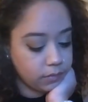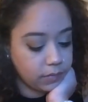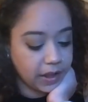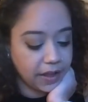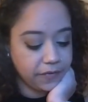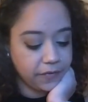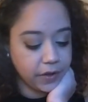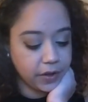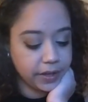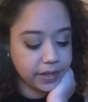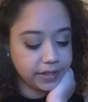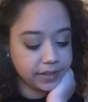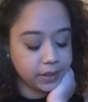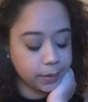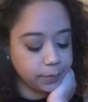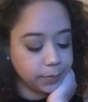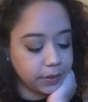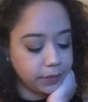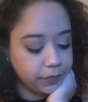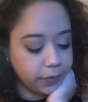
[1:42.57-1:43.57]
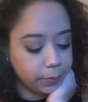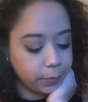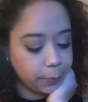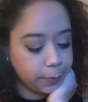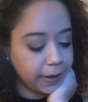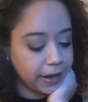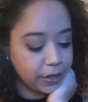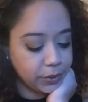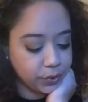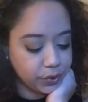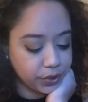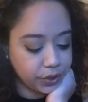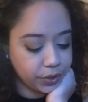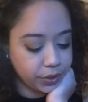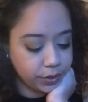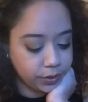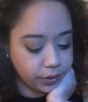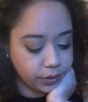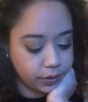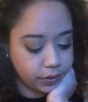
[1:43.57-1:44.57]
I feel like something from the past
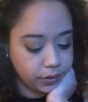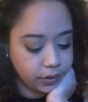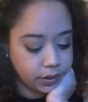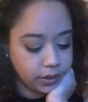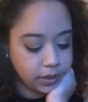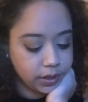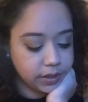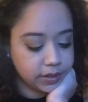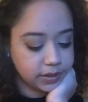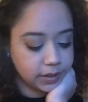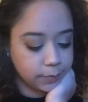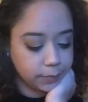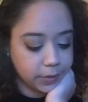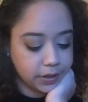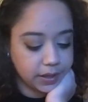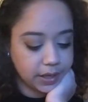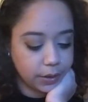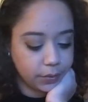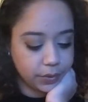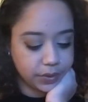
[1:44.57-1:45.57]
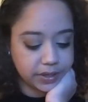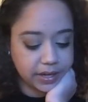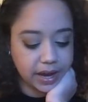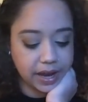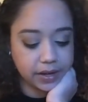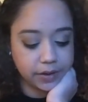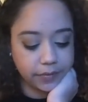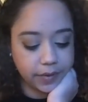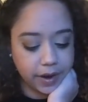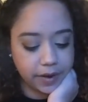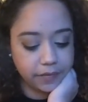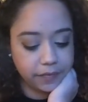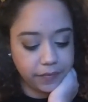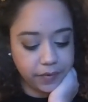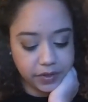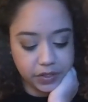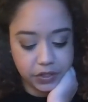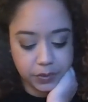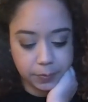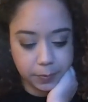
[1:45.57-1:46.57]
returned, something that was kind of
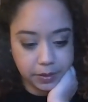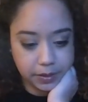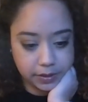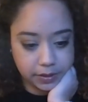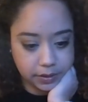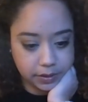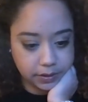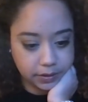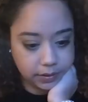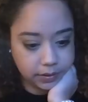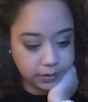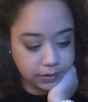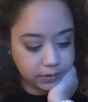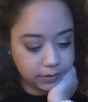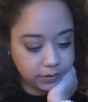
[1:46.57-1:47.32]
unfinished business.